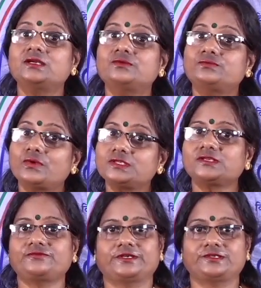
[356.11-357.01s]
force
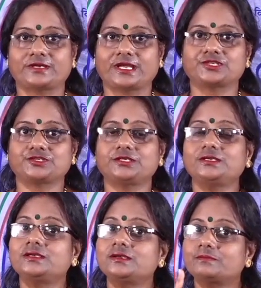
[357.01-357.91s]
of attraction
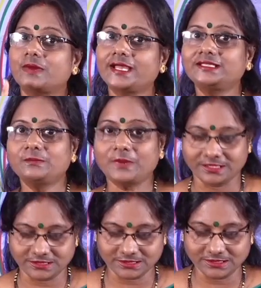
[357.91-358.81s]
by the
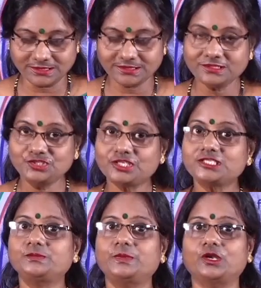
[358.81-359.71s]
particles
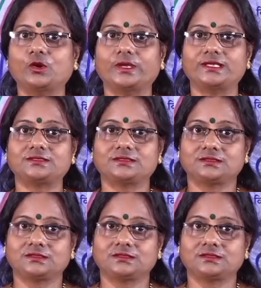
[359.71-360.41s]
just below it.